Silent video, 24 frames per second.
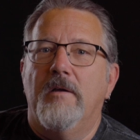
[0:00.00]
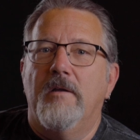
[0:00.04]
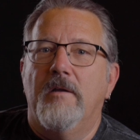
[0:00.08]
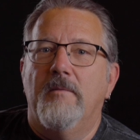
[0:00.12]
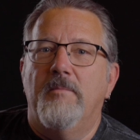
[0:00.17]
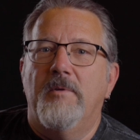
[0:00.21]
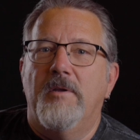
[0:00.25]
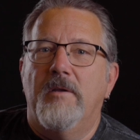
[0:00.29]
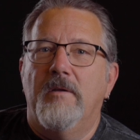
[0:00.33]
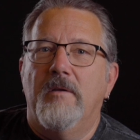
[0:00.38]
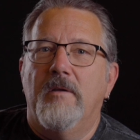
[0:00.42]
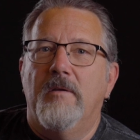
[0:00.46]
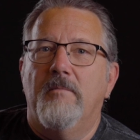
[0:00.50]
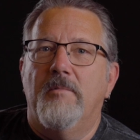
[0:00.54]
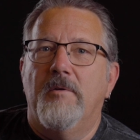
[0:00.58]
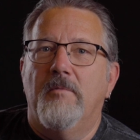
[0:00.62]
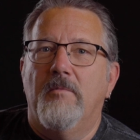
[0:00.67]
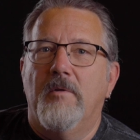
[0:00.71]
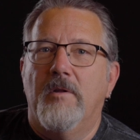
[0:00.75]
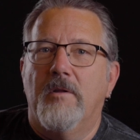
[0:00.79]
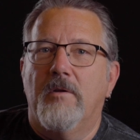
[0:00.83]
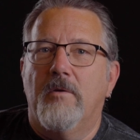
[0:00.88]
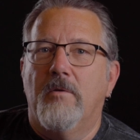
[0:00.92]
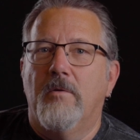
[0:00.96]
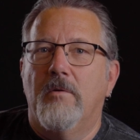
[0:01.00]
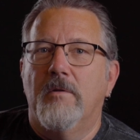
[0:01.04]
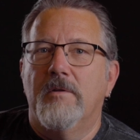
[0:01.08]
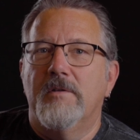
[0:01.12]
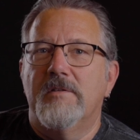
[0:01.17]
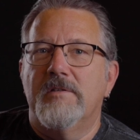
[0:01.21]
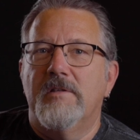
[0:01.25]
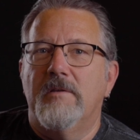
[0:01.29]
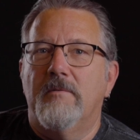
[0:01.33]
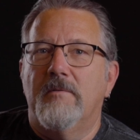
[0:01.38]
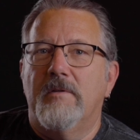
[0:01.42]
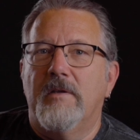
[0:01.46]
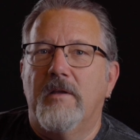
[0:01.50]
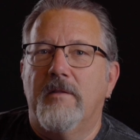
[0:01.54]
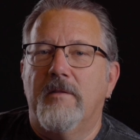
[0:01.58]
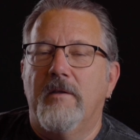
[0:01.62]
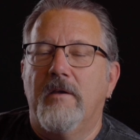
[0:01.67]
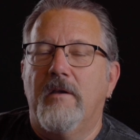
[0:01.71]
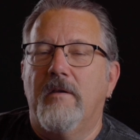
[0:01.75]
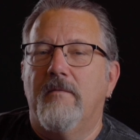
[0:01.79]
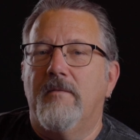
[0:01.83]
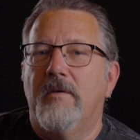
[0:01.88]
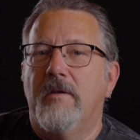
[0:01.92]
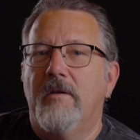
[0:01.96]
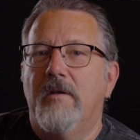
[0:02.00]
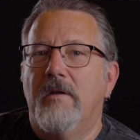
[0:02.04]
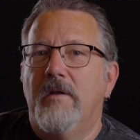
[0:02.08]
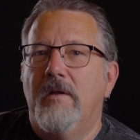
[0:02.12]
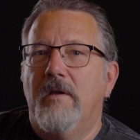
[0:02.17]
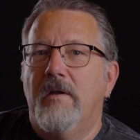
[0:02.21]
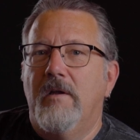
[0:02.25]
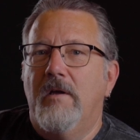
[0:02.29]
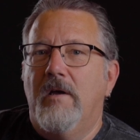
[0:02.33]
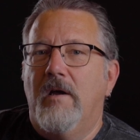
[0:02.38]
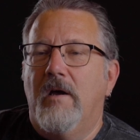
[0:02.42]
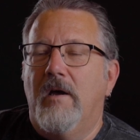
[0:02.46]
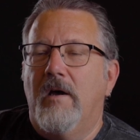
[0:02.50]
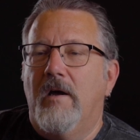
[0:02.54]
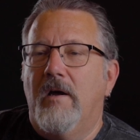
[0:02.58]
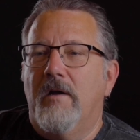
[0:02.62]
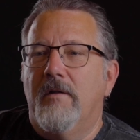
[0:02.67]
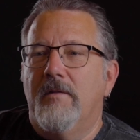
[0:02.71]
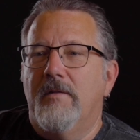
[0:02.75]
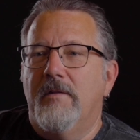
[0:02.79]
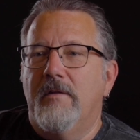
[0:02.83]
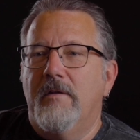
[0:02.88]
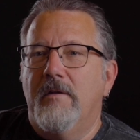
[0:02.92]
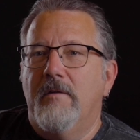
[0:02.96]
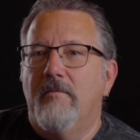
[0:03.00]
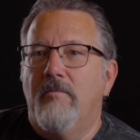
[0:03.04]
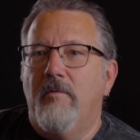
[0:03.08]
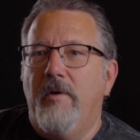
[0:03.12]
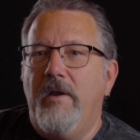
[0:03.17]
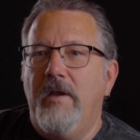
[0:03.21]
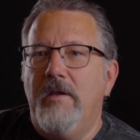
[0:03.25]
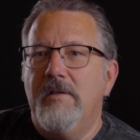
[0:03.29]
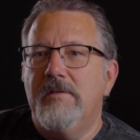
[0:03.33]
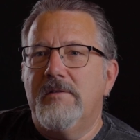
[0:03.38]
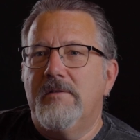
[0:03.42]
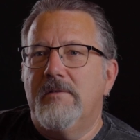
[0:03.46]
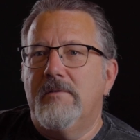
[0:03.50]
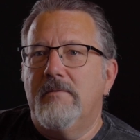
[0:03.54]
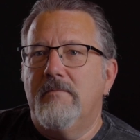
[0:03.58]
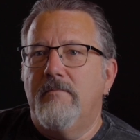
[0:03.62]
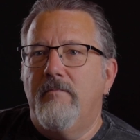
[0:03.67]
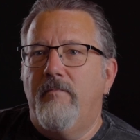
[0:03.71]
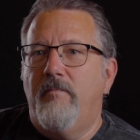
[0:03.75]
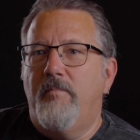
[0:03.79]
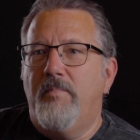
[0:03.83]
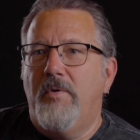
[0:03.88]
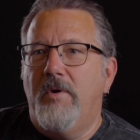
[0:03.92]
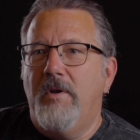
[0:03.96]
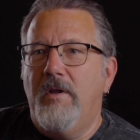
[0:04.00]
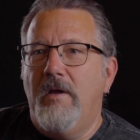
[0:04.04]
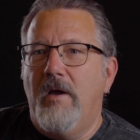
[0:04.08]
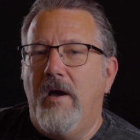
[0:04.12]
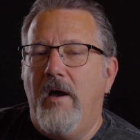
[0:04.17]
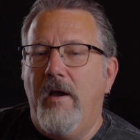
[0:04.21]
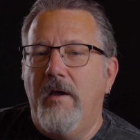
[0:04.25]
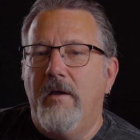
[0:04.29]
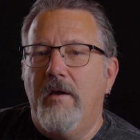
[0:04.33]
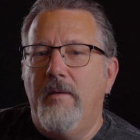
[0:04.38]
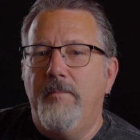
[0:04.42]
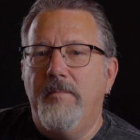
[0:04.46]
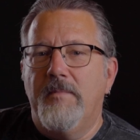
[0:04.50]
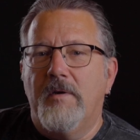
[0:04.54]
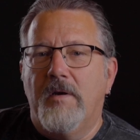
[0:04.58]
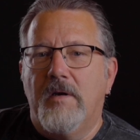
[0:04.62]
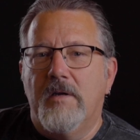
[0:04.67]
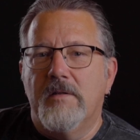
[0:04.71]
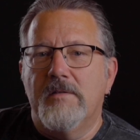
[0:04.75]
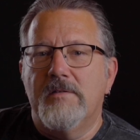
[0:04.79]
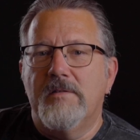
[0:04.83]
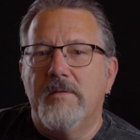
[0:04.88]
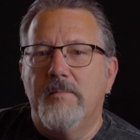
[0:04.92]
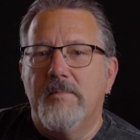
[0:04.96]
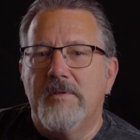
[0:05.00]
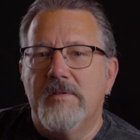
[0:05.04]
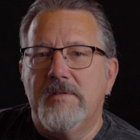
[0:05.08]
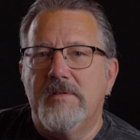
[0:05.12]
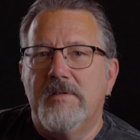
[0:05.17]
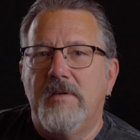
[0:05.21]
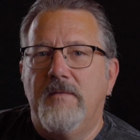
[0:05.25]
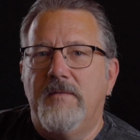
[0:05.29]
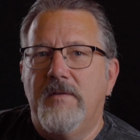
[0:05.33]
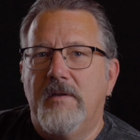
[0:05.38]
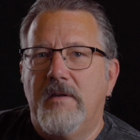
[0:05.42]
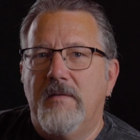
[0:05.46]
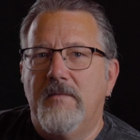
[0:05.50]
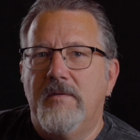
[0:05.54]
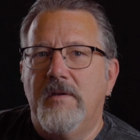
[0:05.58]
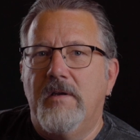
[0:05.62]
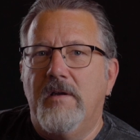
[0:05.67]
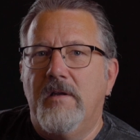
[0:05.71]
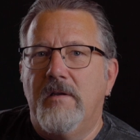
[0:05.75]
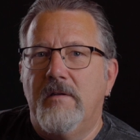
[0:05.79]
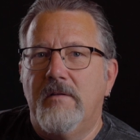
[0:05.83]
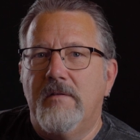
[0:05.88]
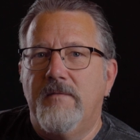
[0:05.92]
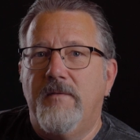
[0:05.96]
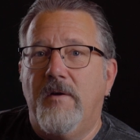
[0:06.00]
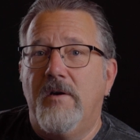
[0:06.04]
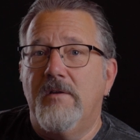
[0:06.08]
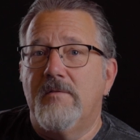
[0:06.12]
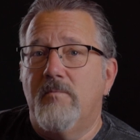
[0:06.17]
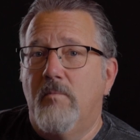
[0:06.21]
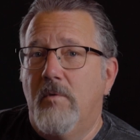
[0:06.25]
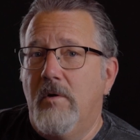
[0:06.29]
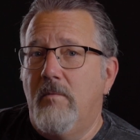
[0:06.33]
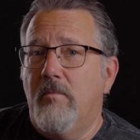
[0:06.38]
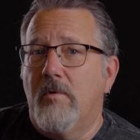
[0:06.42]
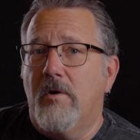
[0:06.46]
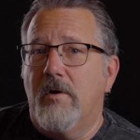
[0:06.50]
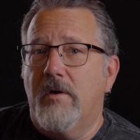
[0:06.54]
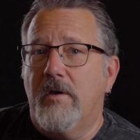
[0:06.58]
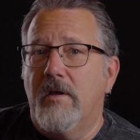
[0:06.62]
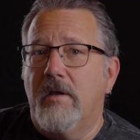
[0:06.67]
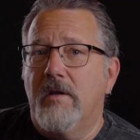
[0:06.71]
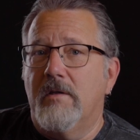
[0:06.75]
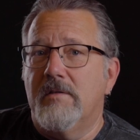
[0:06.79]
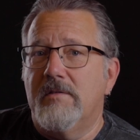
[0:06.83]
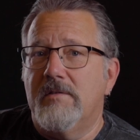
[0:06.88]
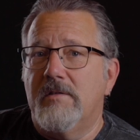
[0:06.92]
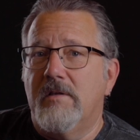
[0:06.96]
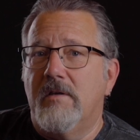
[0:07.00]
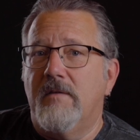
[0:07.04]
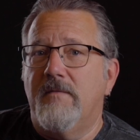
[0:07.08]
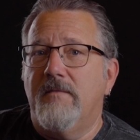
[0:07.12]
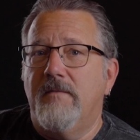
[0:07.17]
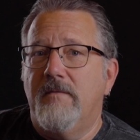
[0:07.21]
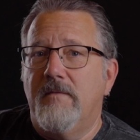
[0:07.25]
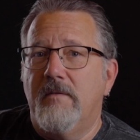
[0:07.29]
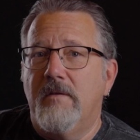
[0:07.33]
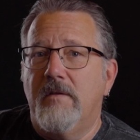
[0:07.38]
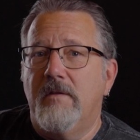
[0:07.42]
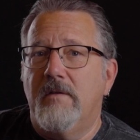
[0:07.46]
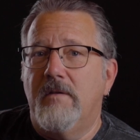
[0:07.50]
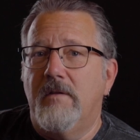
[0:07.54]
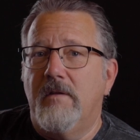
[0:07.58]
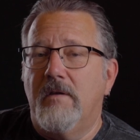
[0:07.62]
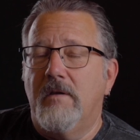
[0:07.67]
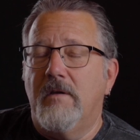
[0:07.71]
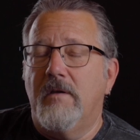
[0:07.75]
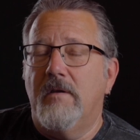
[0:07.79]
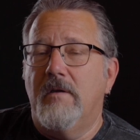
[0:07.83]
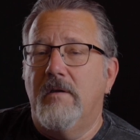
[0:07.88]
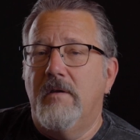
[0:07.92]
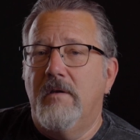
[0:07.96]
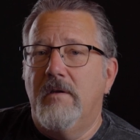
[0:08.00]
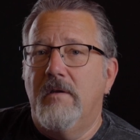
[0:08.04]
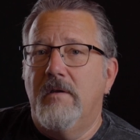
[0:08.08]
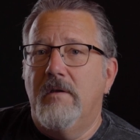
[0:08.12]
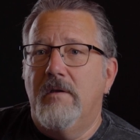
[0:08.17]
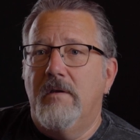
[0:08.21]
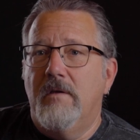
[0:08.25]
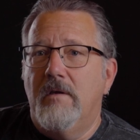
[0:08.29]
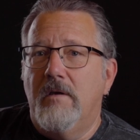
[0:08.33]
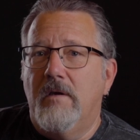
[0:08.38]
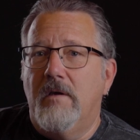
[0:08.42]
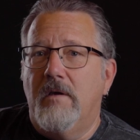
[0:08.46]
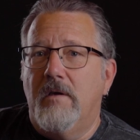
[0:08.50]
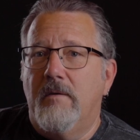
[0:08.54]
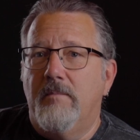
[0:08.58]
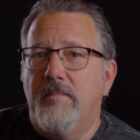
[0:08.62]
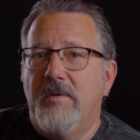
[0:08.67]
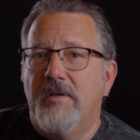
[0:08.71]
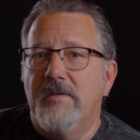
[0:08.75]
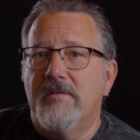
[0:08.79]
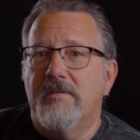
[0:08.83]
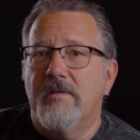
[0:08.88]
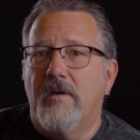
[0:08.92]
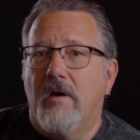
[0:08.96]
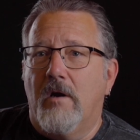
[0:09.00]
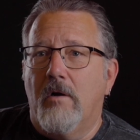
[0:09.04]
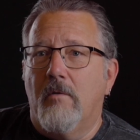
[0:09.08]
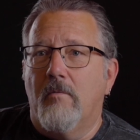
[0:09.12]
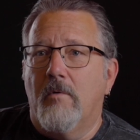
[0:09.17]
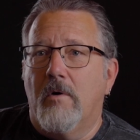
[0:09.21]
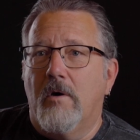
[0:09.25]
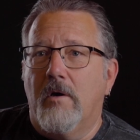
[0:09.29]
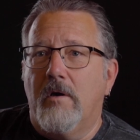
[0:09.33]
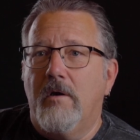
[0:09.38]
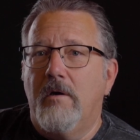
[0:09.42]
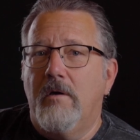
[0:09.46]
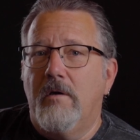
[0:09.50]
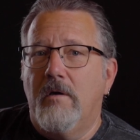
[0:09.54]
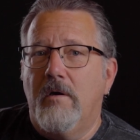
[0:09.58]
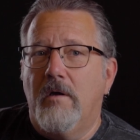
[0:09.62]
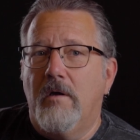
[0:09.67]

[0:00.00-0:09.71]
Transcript: It'd be really cool to see what they think of it. It ranks pretty high up there on some of the stuff that I've done. As far as woodworking and stuff and pieces of artwork,